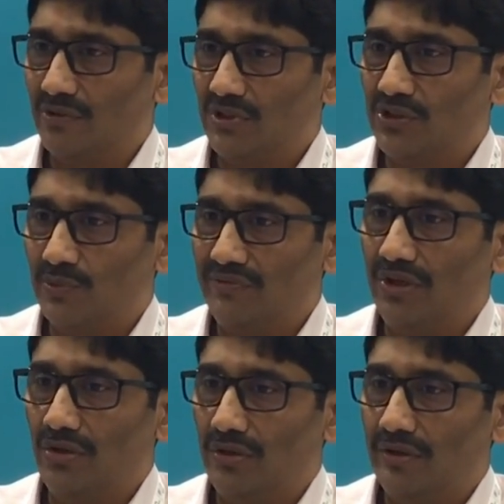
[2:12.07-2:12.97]
afterwards, when
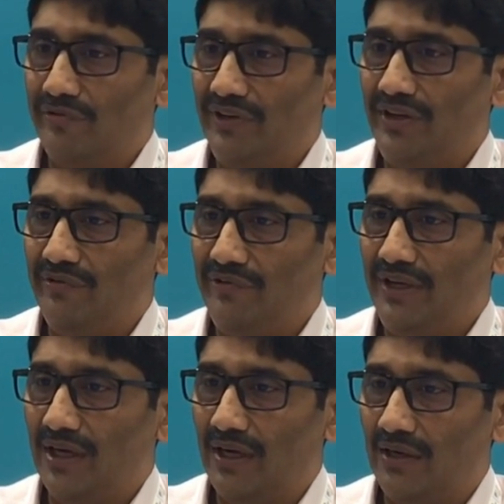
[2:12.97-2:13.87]

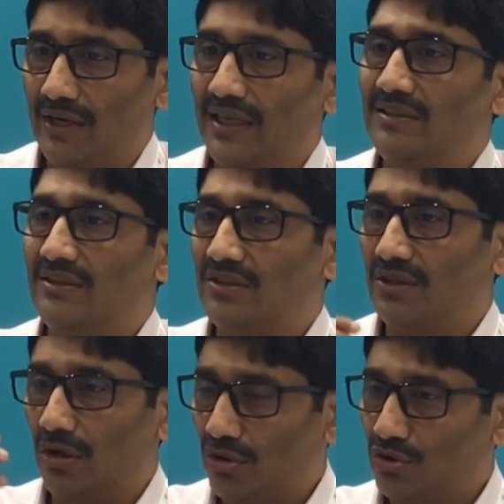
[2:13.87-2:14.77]
we address
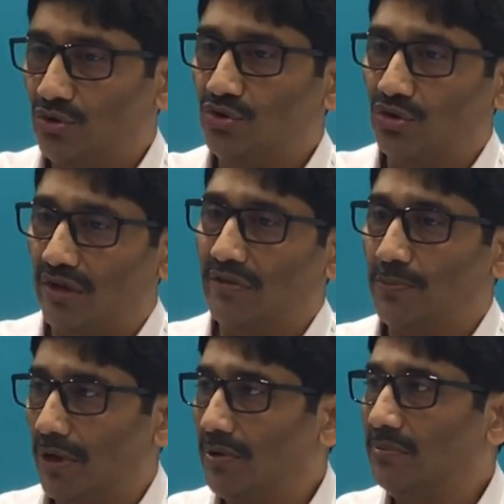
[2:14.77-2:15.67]
to solve a
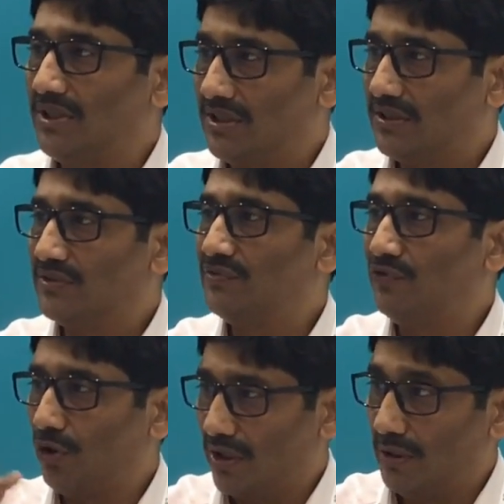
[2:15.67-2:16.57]
problem, it is
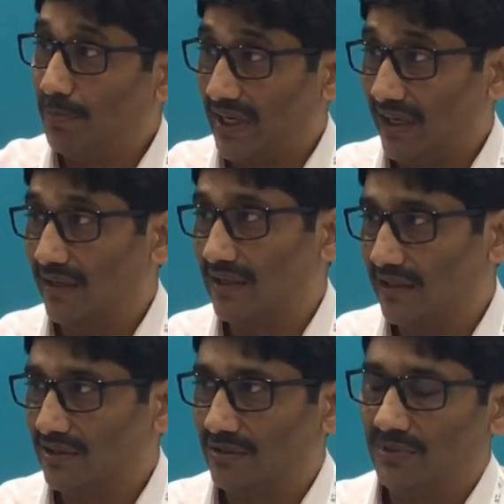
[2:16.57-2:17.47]
for a particular
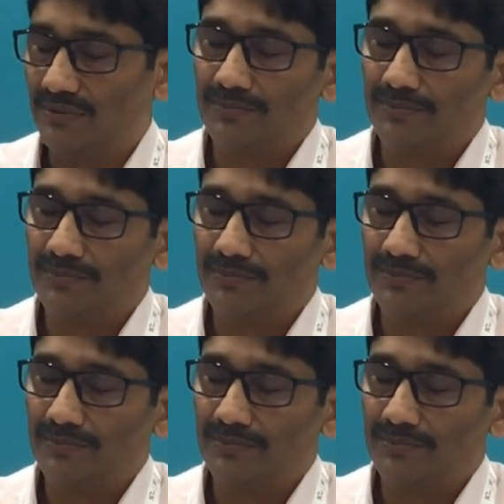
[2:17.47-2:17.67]
customer.